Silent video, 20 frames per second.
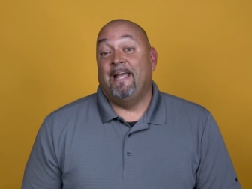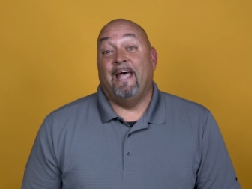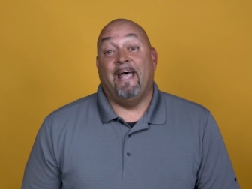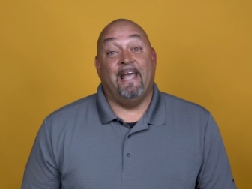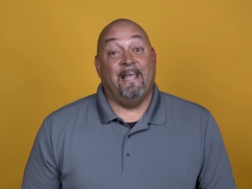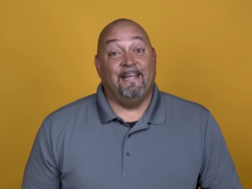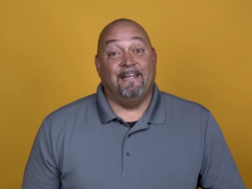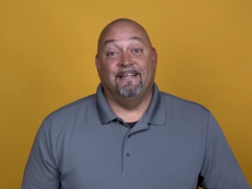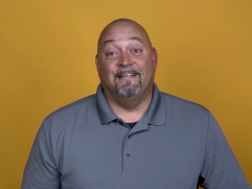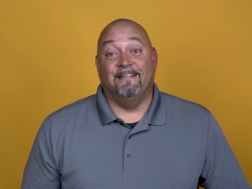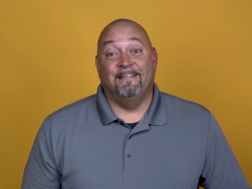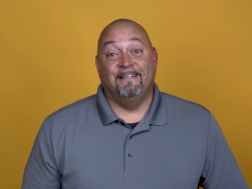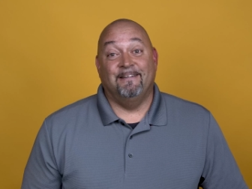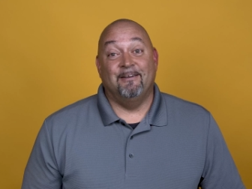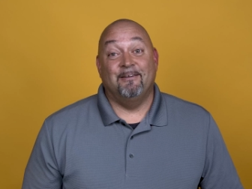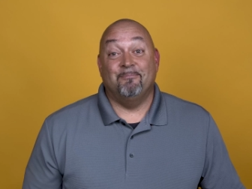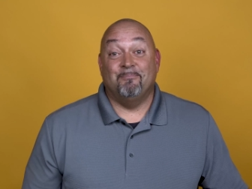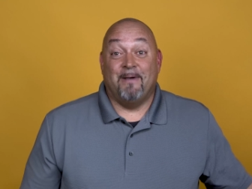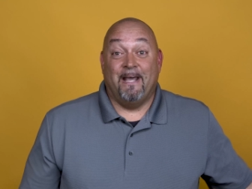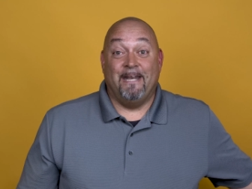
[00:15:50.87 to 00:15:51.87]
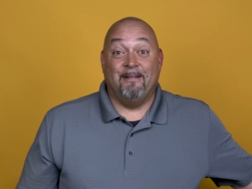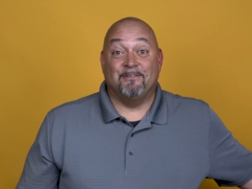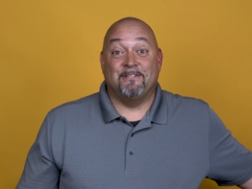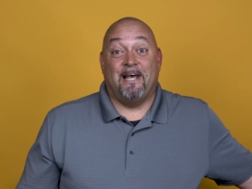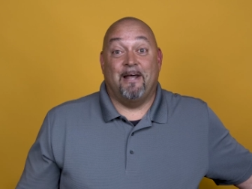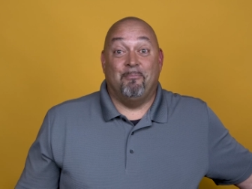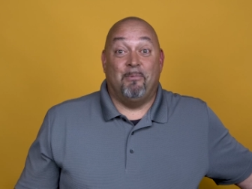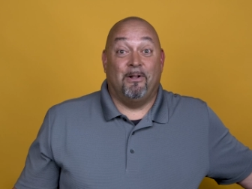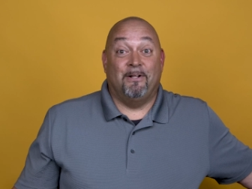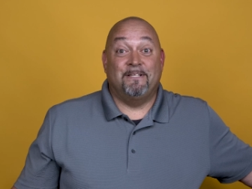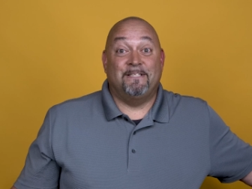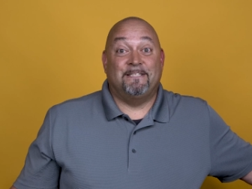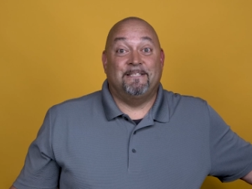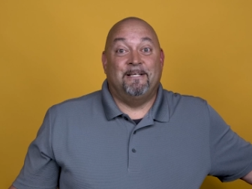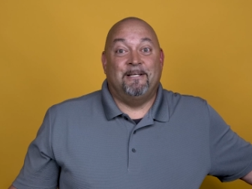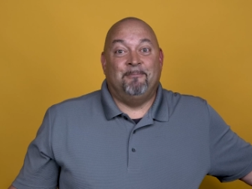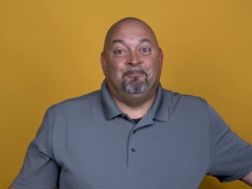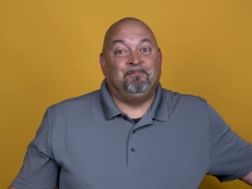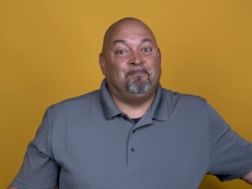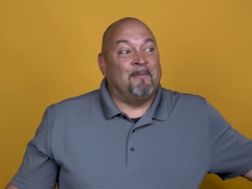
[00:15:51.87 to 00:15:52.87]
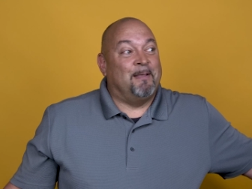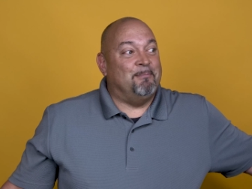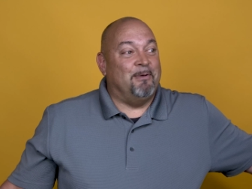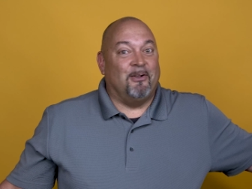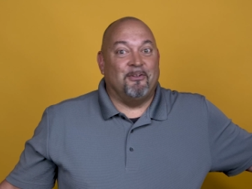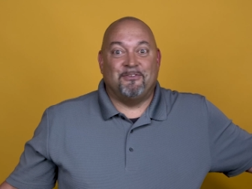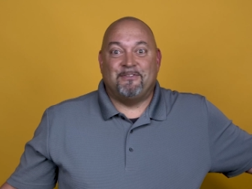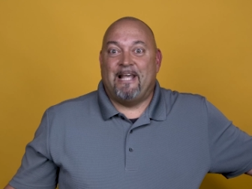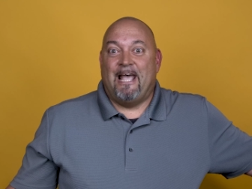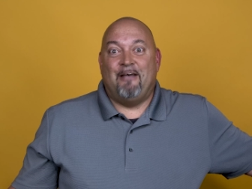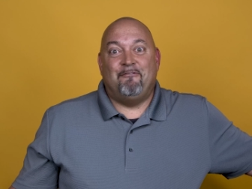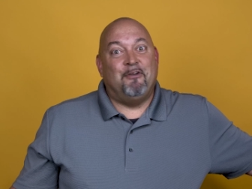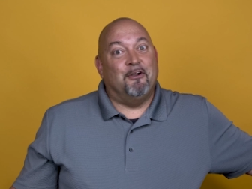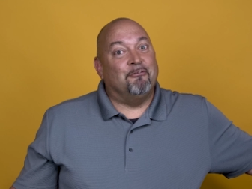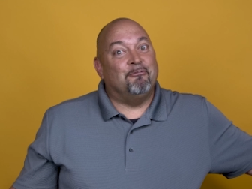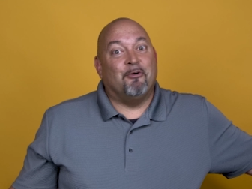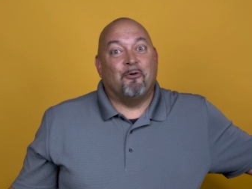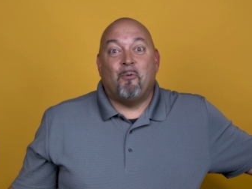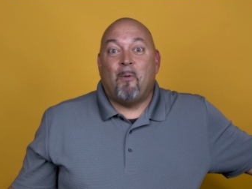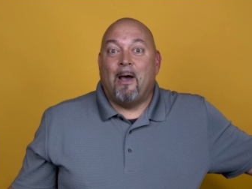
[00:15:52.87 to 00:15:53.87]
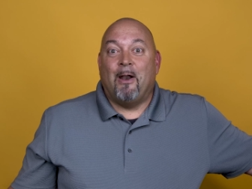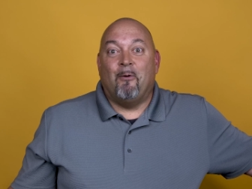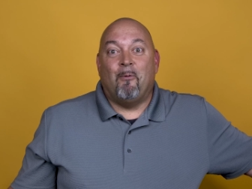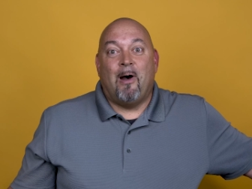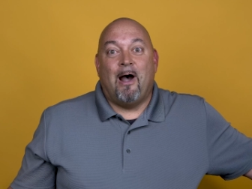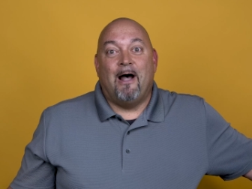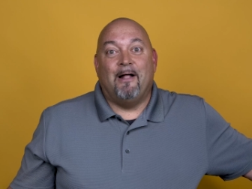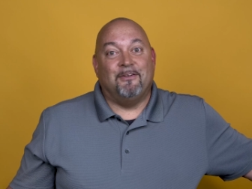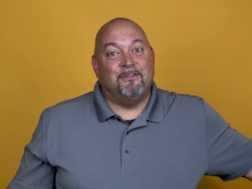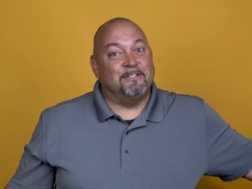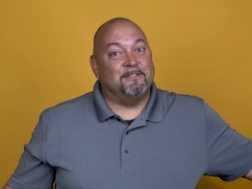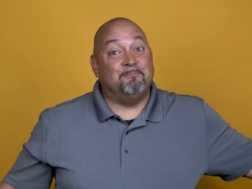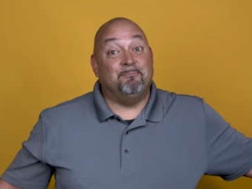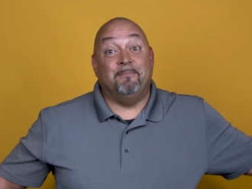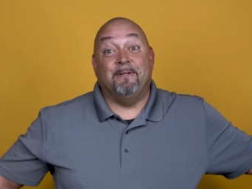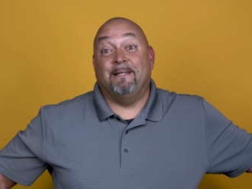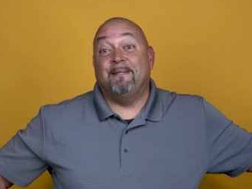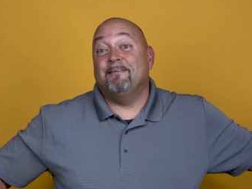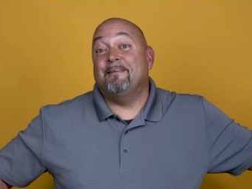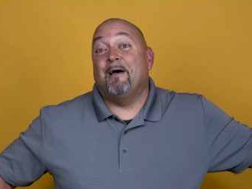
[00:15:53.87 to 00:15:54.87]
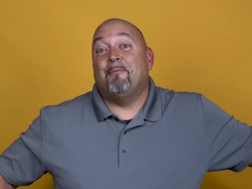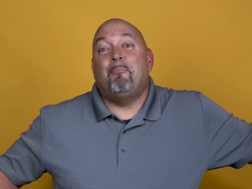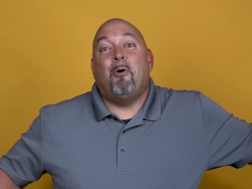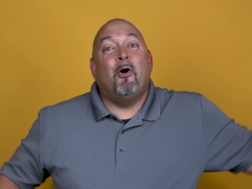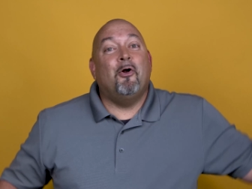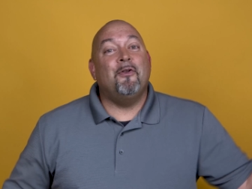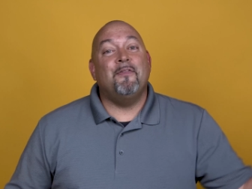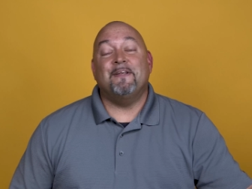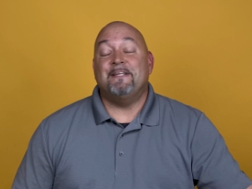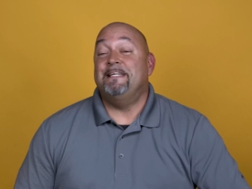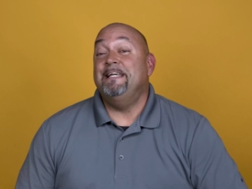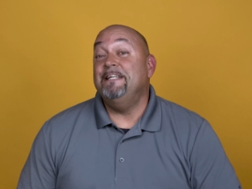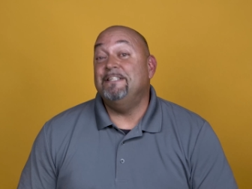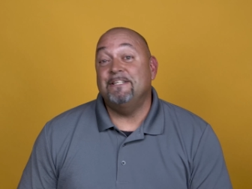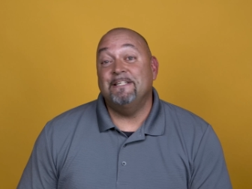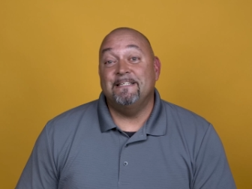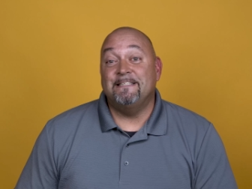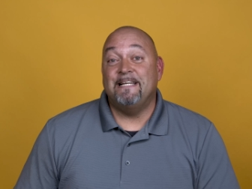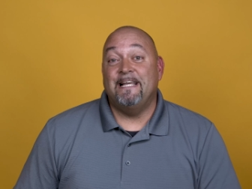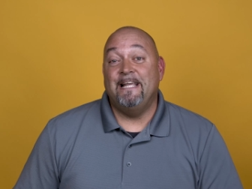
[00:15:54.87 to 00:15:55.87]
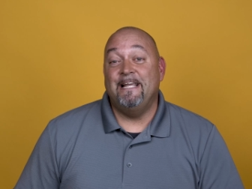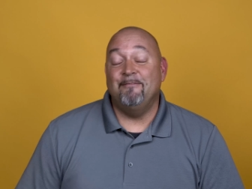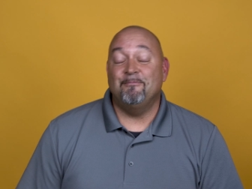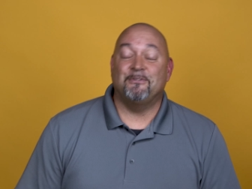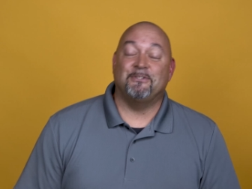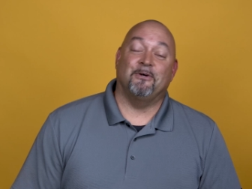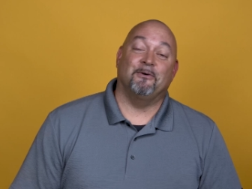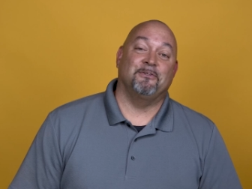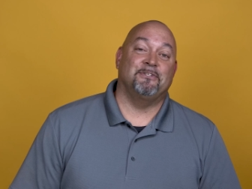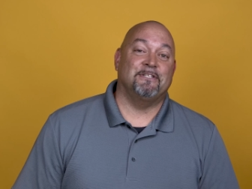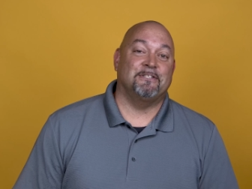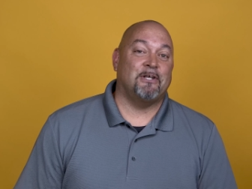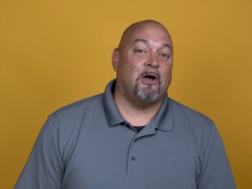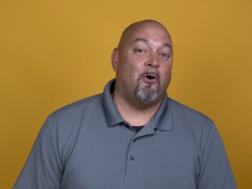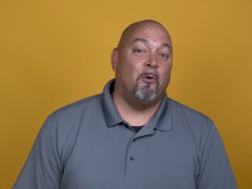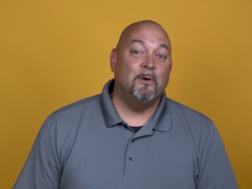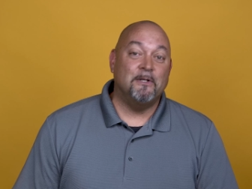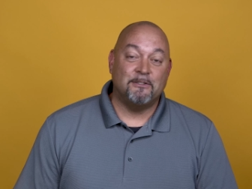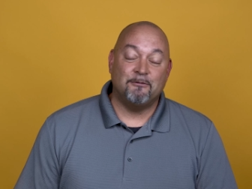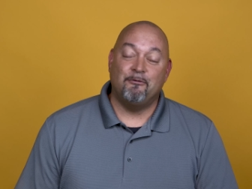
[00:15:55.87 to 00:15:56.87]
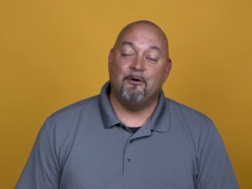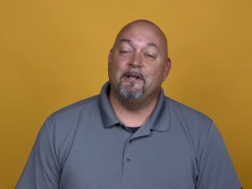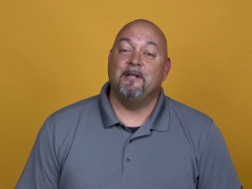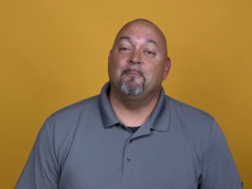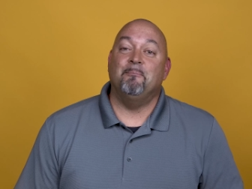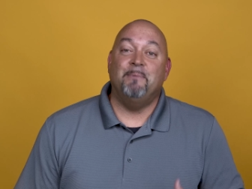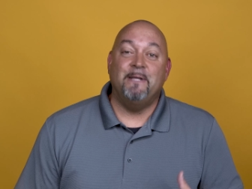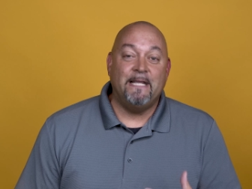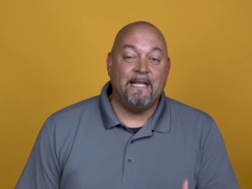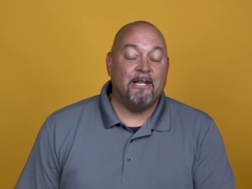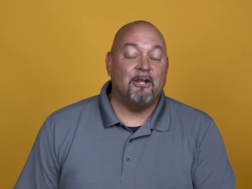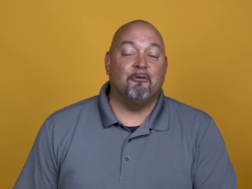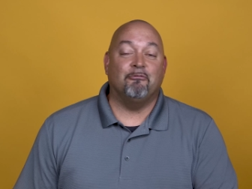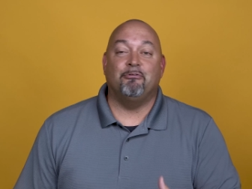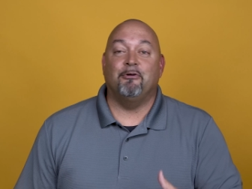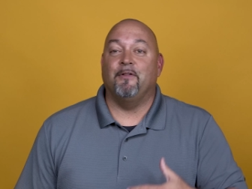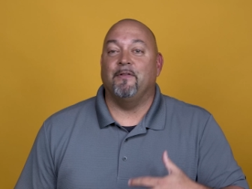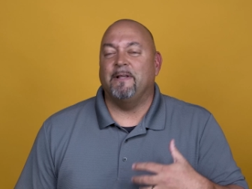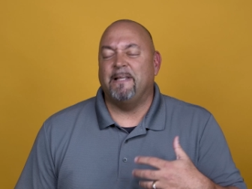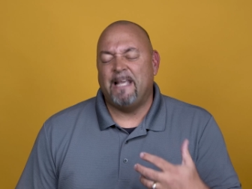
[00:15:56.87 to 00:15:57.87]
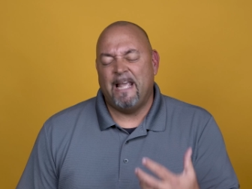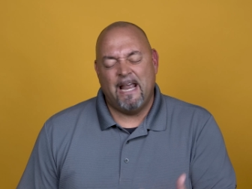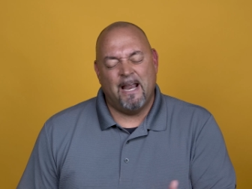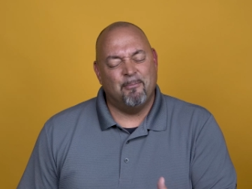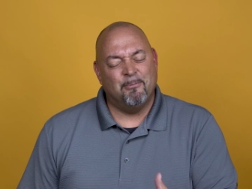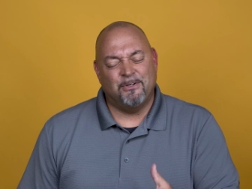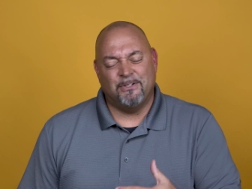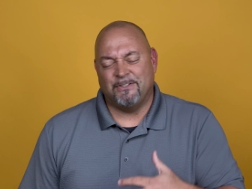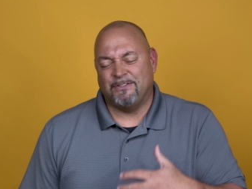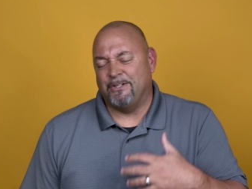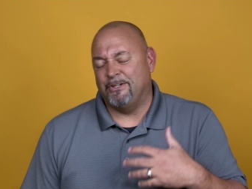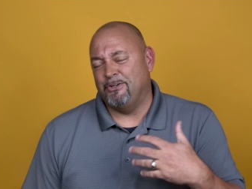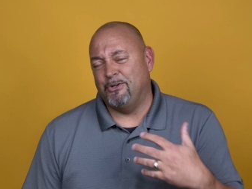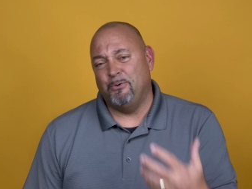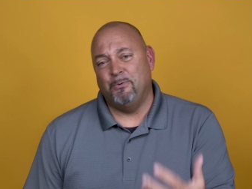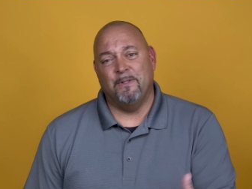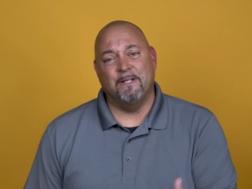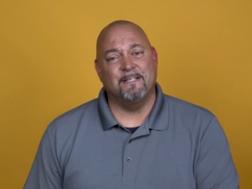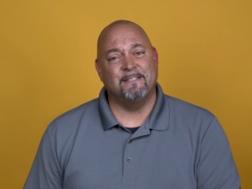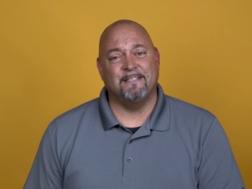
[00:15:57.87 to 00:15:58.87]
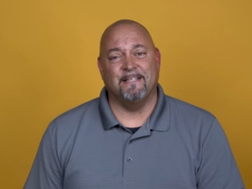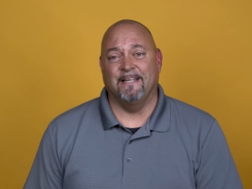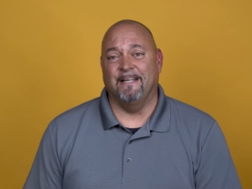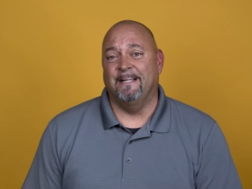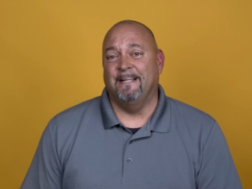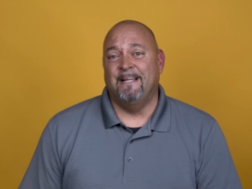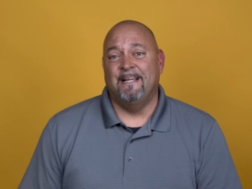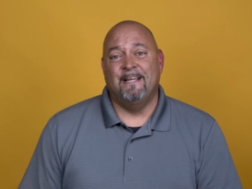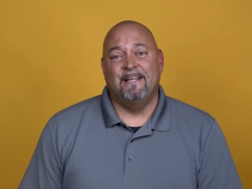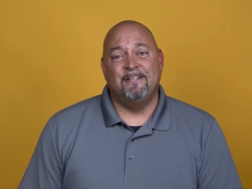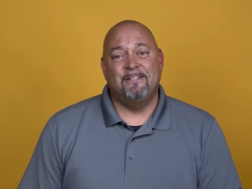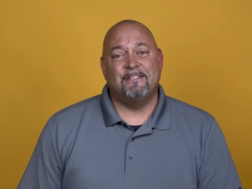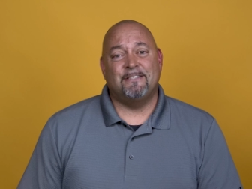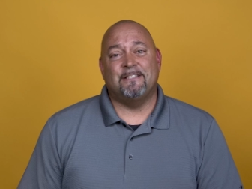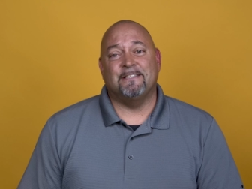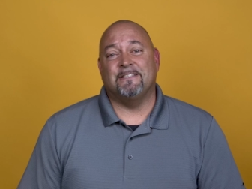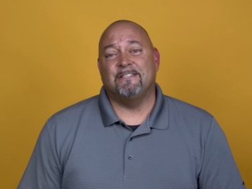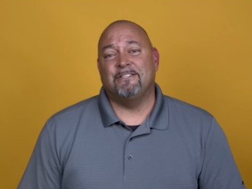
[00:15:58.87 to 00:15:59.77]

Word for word: hey, my name is Todd Mullins. Been on staff here for quite a while and just a part of the teaching team. So it's just always fun to be here in front of the camera just to do this and just to